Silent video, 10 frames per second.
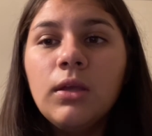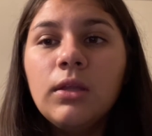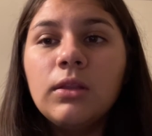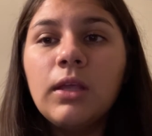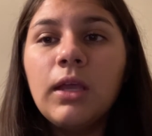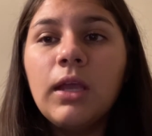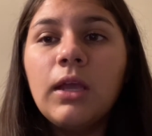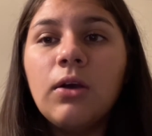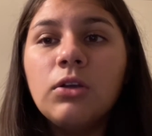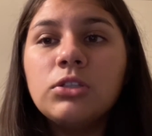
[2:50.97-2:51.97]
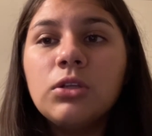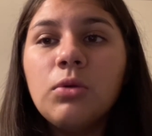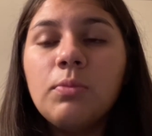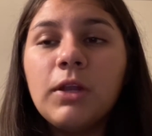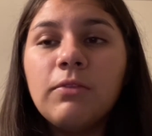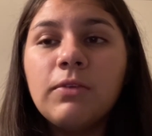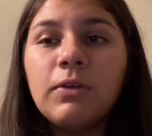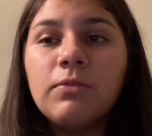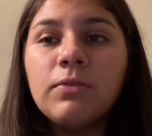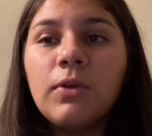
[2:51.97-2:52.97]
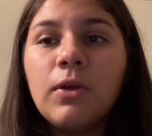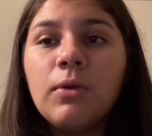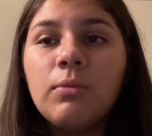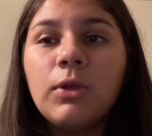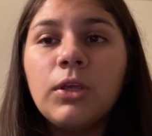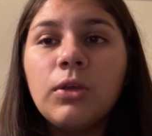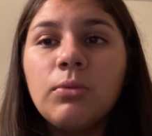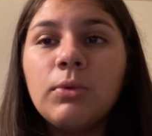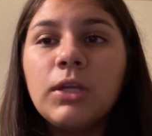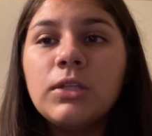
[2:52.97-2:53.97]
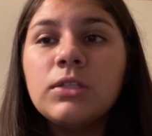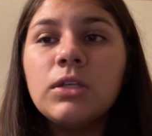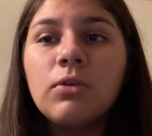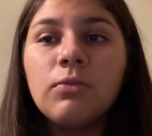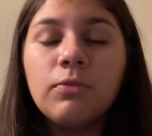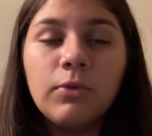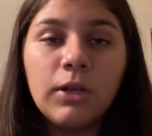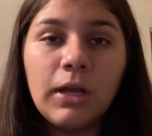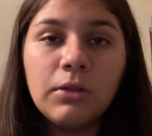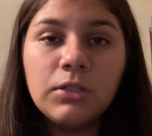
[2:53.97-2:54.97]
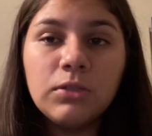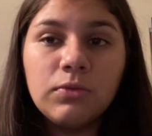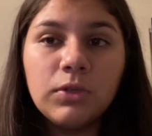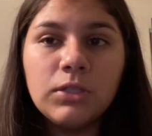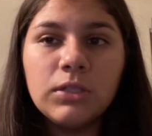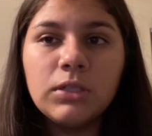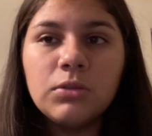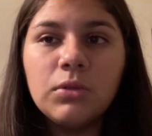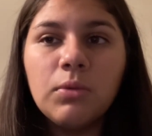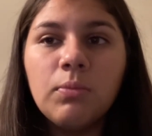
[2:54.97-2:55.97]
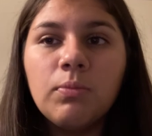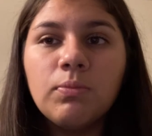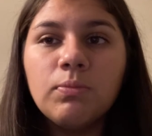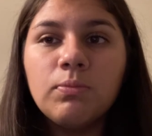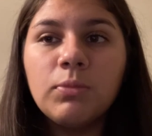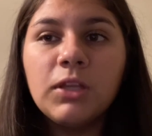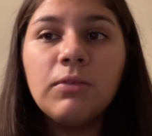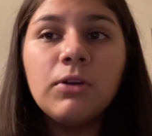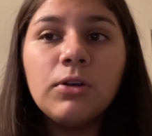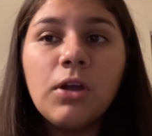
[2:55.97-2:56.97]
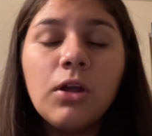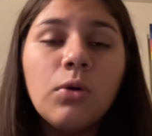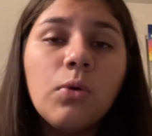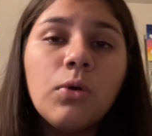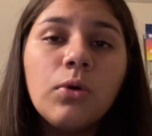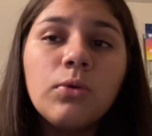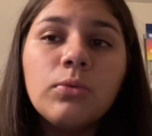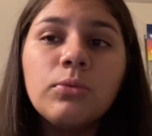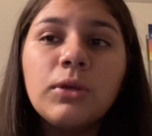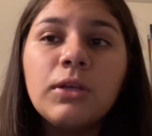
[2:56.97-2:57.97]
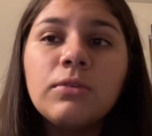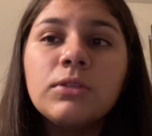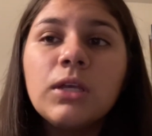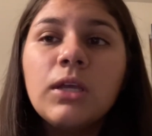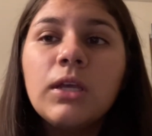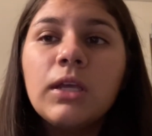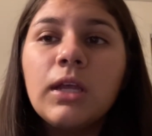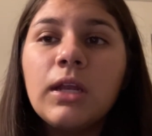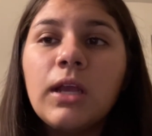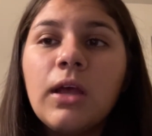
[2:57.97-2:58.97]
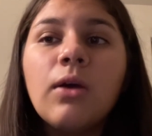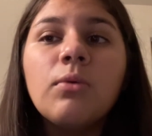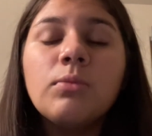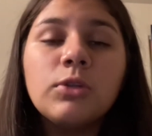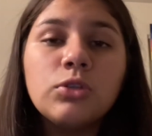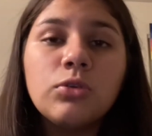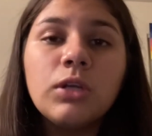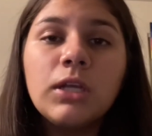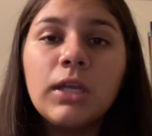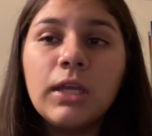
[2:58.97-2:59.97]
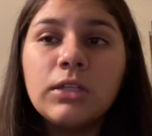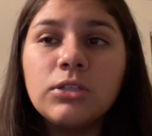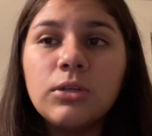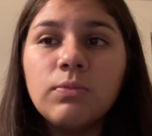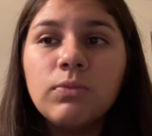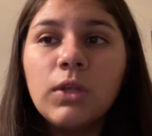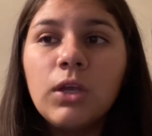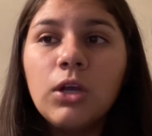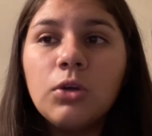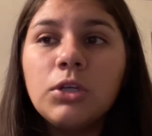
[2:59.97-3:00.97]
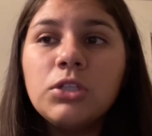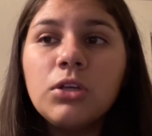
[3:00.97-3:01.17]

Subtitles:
They also benefit from humans for countless of reasons. Believe it or not, coral reefs can help treat cancer. According to